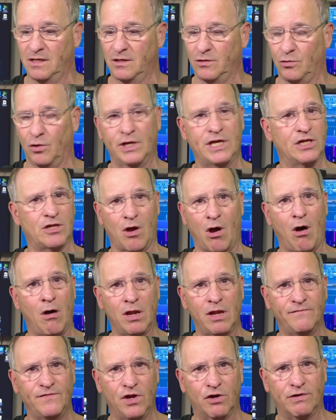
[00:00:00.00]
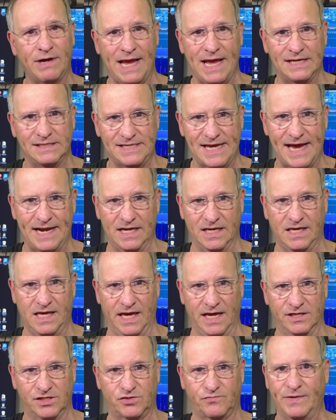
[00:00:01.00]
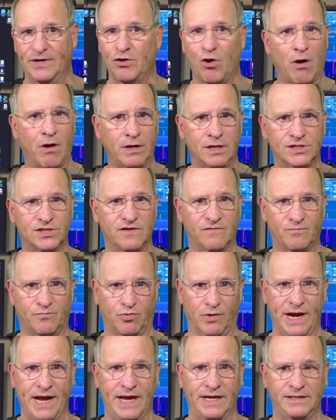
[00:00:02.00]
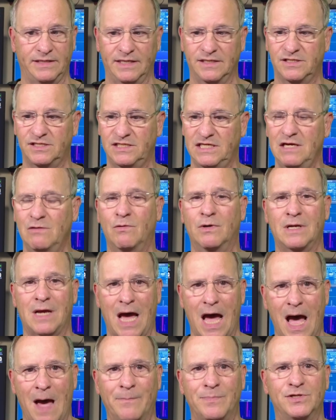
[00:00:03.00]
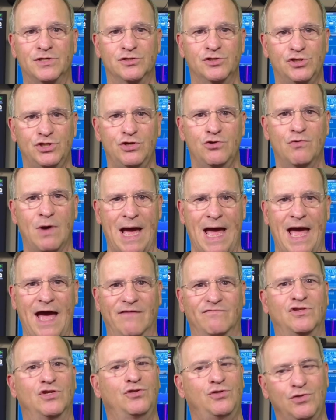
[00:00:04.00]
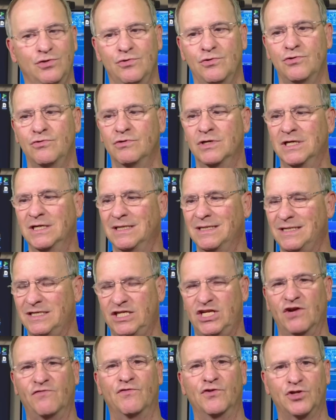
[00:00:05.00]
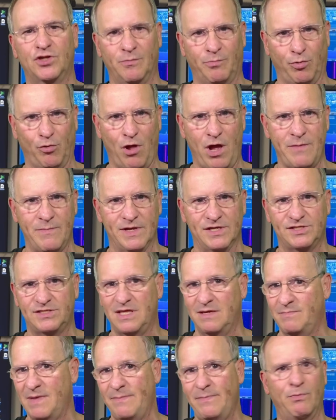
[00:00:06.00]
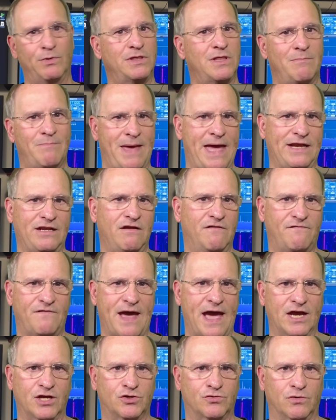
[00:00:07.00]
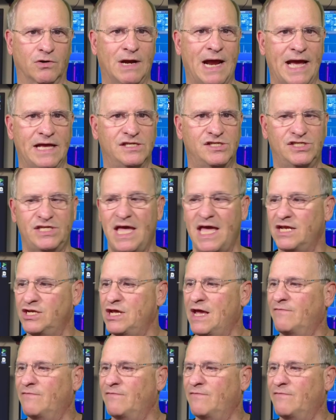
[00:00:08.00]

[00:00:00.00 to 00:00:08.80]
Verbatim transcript: Look at all of your antenna kits, regardless of brand, and see what options you have to do different deployments than maybe what the manufacturer had said.